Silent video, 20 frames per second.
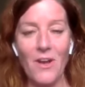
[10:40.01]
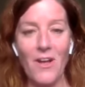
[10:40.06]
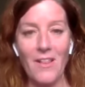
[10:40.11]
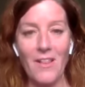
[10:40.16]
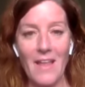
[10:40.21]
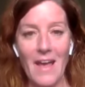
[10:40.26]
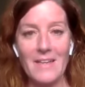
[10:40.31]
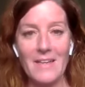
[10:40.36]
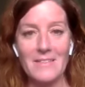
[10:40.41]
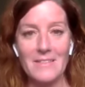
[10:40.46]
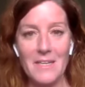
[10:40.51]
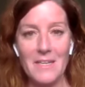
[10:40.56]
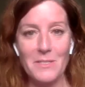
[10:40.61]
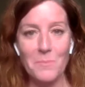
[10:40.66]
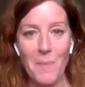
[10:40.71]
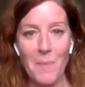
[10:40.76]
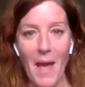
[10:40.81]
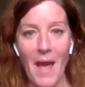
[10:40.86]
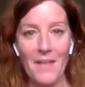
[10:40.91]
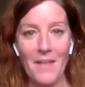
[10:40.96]
all
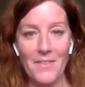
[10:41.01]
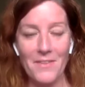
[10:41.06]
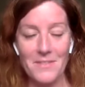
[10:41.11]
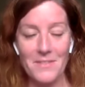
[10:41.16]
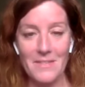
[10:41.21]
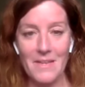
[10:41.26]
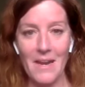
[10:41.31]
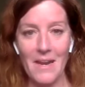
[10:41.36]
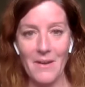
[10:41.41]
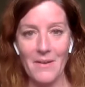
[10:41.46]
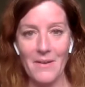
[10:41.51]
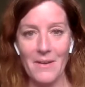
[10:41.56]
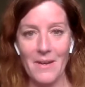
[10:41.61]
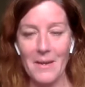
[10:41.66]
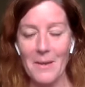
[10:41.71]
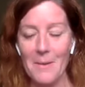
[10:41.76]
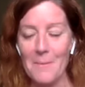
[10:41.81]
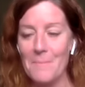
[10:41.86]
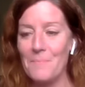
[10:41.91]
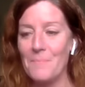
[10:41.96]
access paths
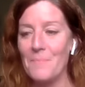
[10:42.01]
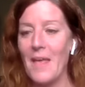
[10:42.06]
area.